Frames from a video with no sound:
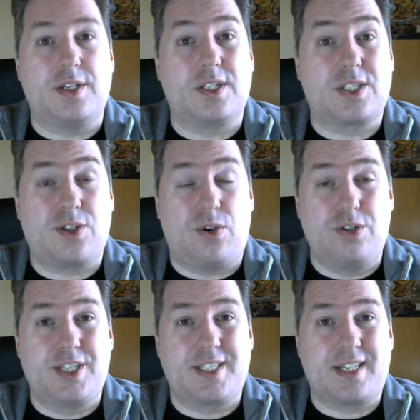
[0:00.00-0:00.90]
the
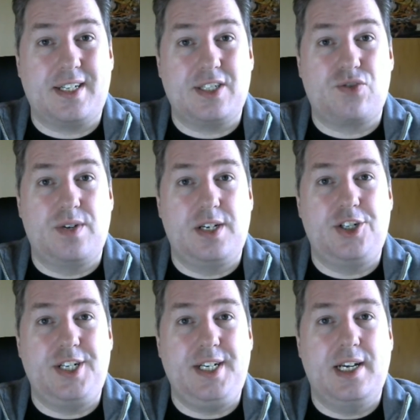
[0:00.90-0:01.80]
Soldier Son
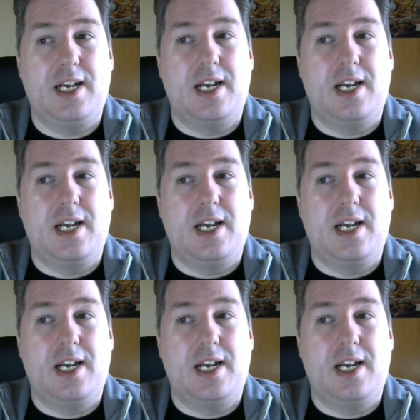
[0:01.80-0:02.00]
trilogy.